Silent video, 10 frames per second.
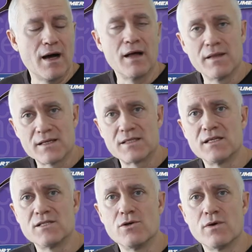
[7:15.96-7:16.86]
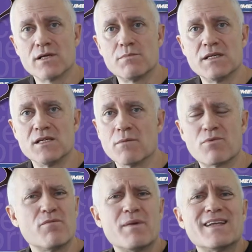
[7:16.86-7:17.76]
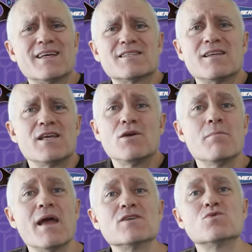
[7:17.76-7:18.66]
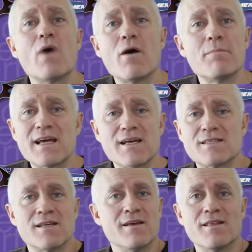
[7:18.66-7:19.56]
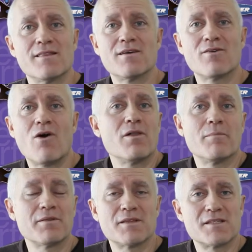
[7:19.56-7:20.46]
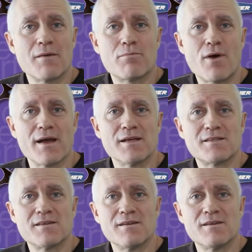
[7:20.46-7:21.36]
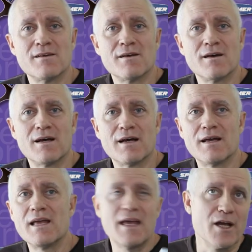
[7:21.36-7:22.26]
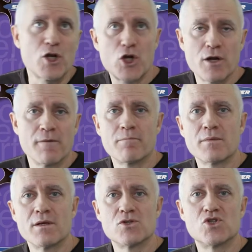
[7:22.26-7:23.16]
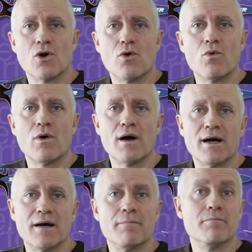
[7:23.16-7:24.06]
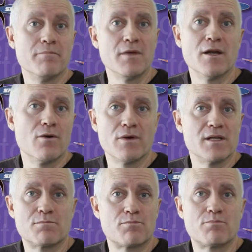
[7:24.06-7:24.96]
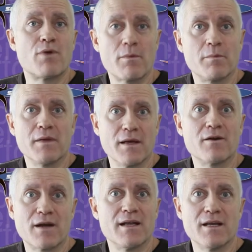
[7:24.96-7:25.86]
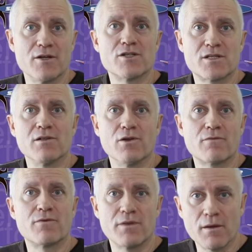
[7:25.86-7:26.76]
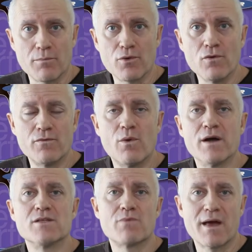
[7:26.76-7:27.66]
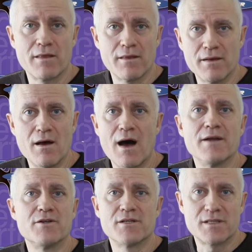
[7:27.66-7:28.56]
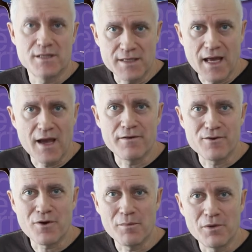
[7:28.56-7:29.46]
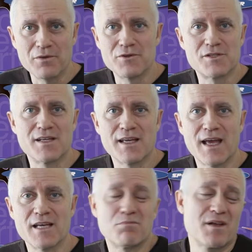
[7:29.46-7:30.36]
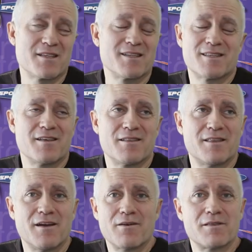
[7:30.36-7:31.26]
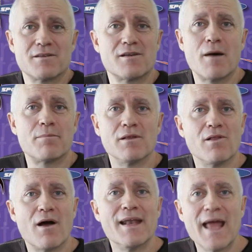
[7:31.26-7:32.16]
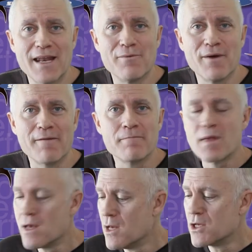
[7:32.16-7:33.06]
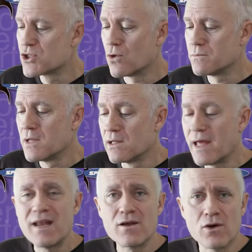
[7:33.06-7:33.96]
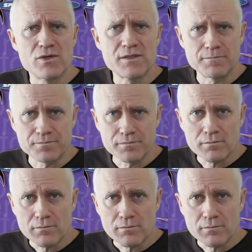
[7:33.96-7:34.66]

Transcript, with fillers: uh, unless it is USBC approved, but it doesn't, you may as well because they're all about the same price, uh, ish. So, um, you know, it's probably a good idea just to look for the approved ones rather than not, just to stay out of trouble just in case. Plus, it's the, they're at the top of the line anyway. So, Lane Ghost,